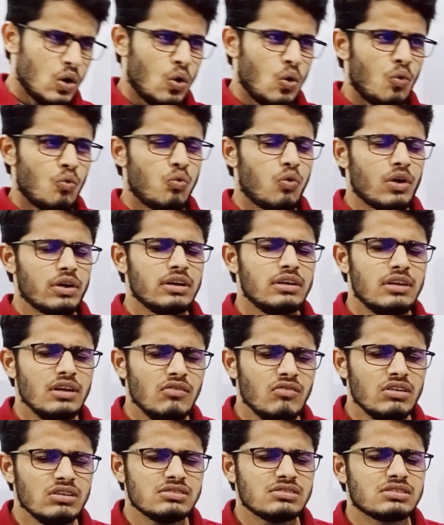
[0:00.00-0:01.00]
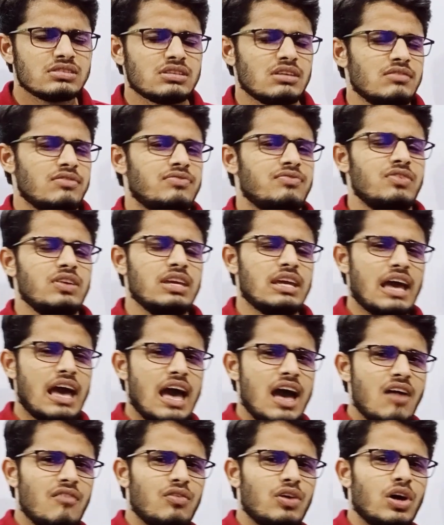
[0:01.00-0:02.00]
whatever stuff we
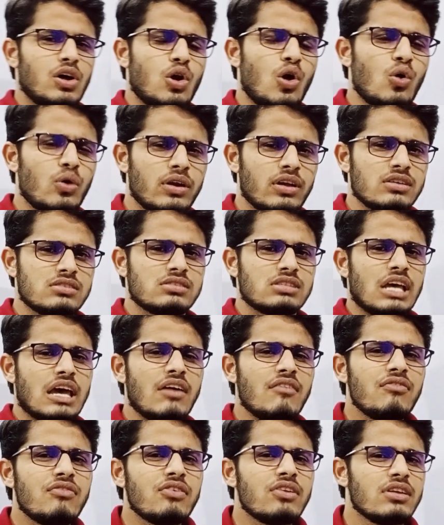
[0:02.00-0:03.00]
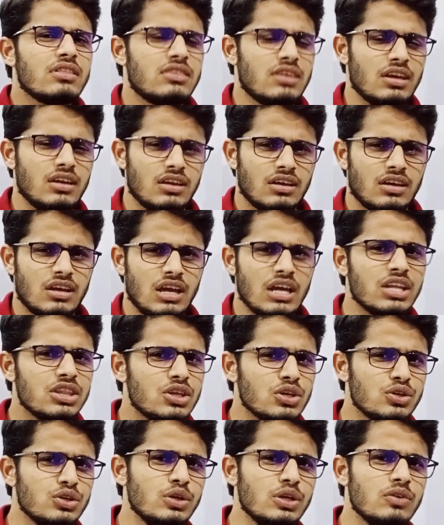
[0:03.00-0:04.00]
have around us, everything in the
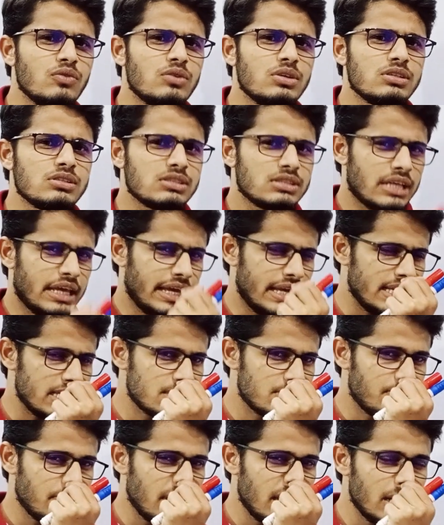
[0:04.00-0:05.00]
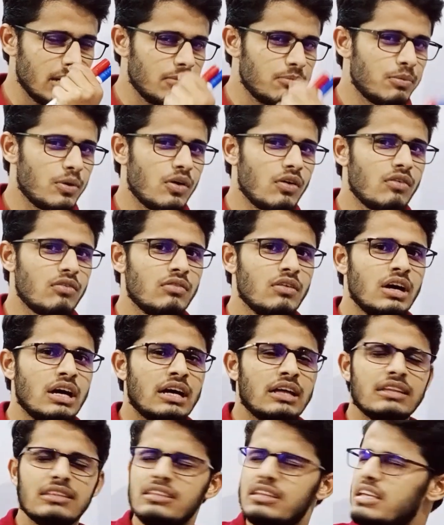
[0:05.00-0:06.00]
universe is made up of
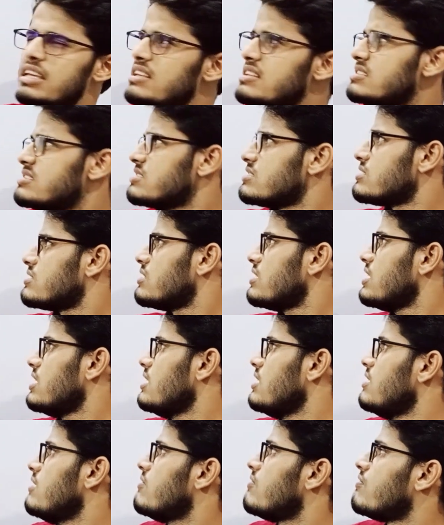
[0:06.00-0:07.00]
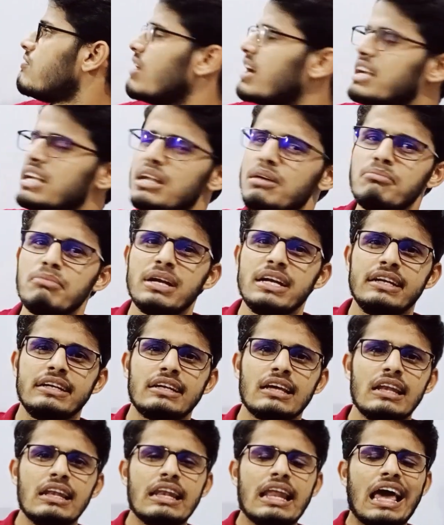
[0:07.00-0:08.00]
these three
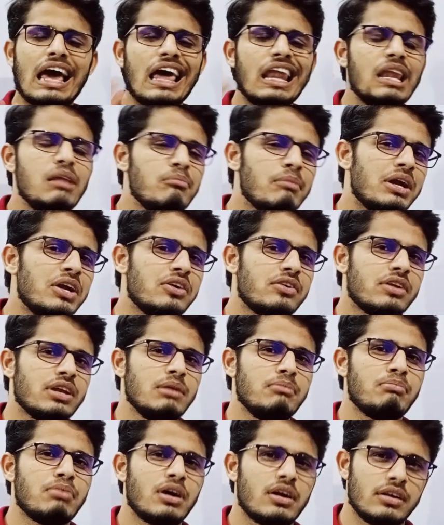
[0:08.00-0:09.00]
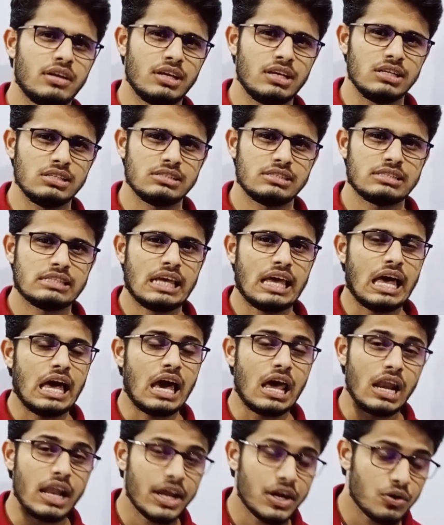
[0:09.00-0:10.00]
fundamental elementary particles:
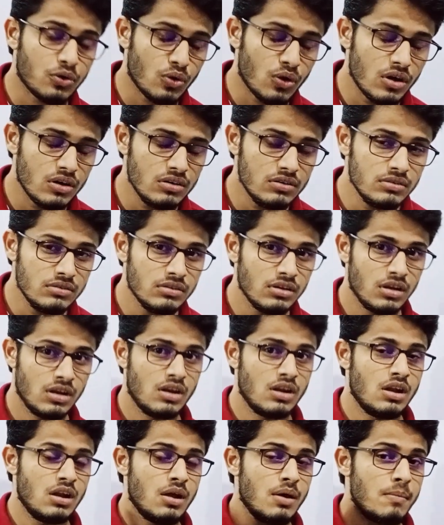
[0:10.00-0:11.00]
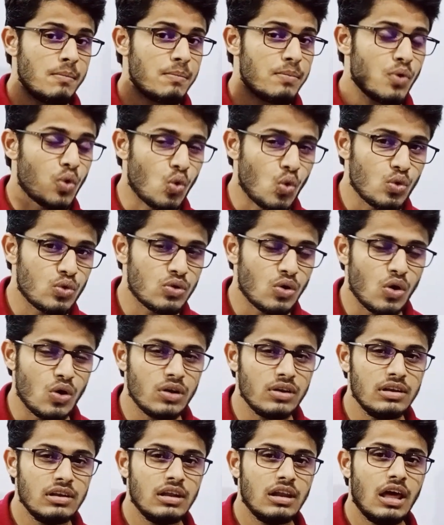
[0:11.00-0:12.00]
electron,
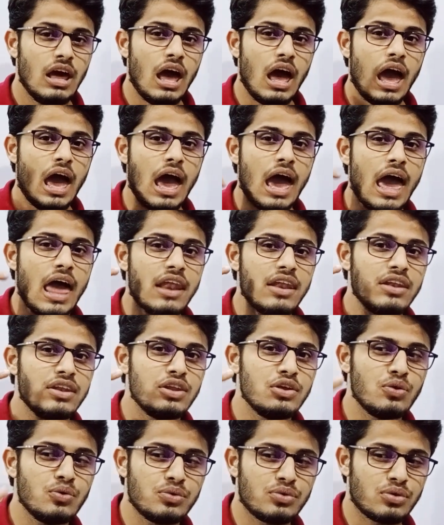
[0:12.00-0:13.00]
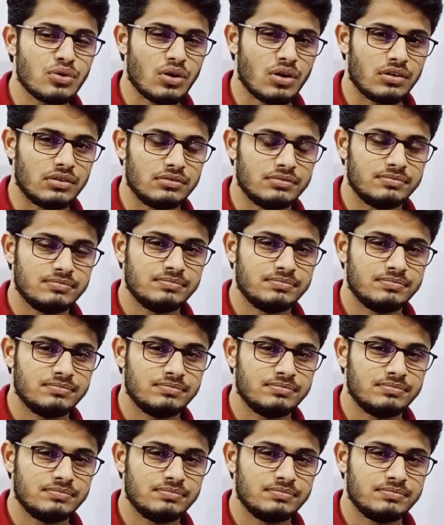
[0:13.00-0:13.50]
proton, and neutron.